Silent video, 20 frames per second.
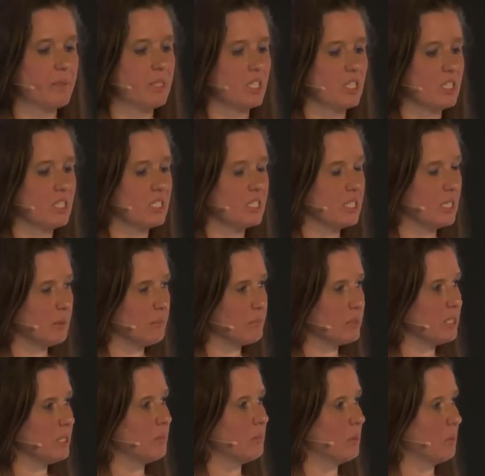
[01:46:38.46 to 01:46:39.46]
The
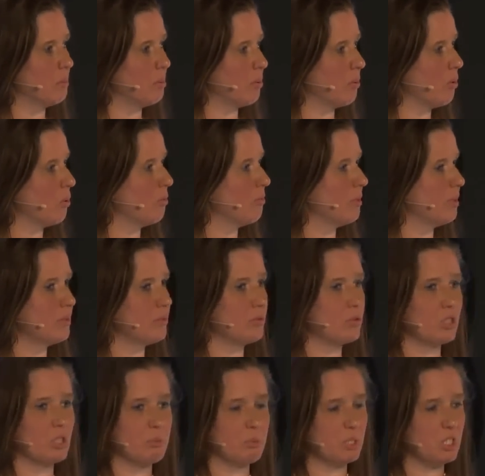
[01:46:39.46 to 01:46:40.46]
symptom improvement
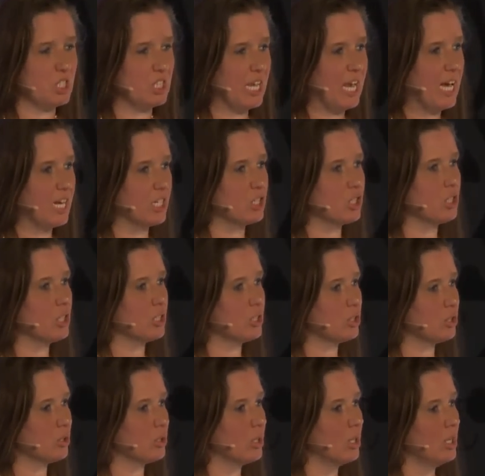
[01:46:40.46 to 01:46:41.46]
substantial
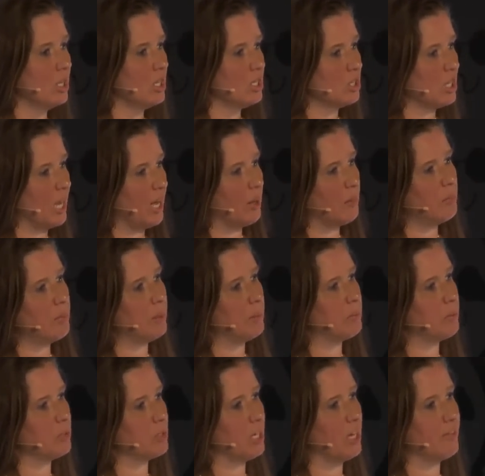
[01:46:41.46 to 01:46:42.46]
to help
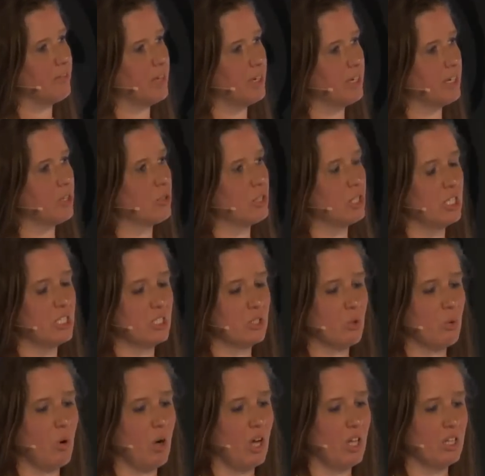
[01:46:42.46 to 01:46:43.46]
people to have increased
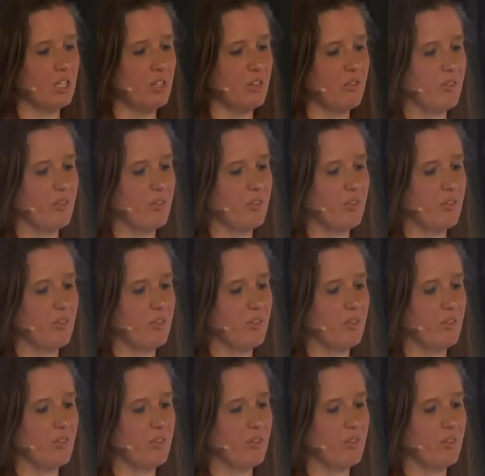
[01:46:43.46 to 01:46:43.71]
quality of